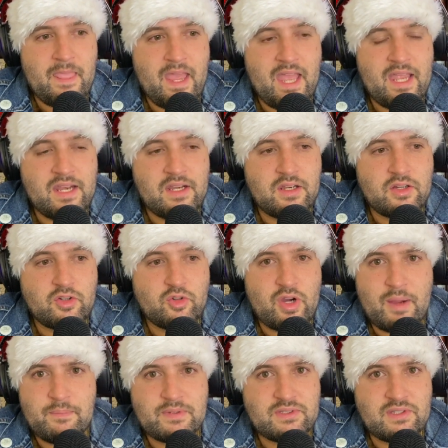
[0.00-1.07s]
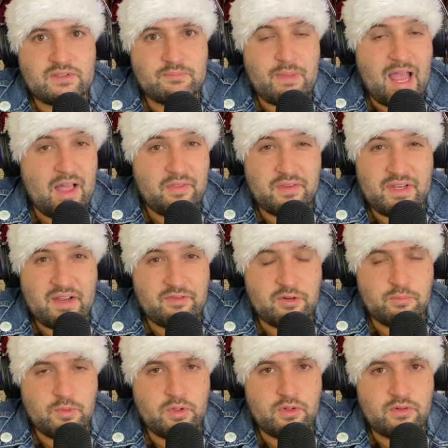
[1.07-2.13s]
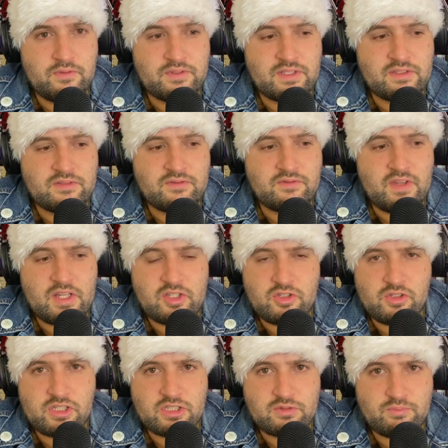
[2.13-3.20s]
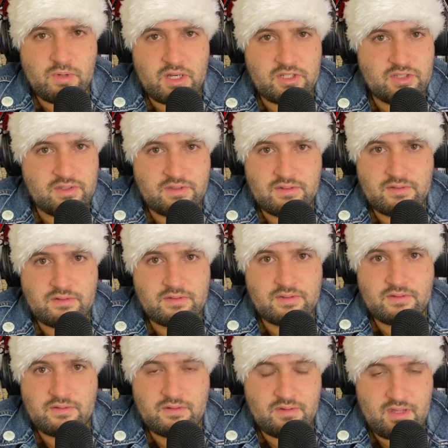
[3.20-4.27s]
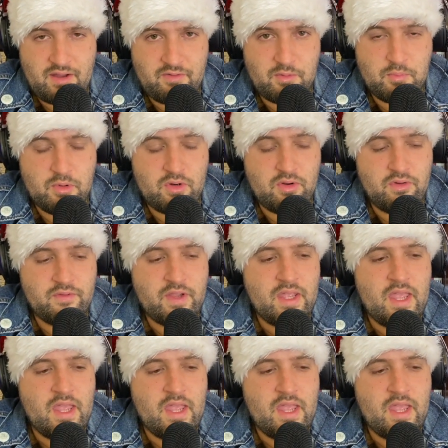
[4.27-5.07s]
and Krampus's mouth never moves, his facial expressions never move.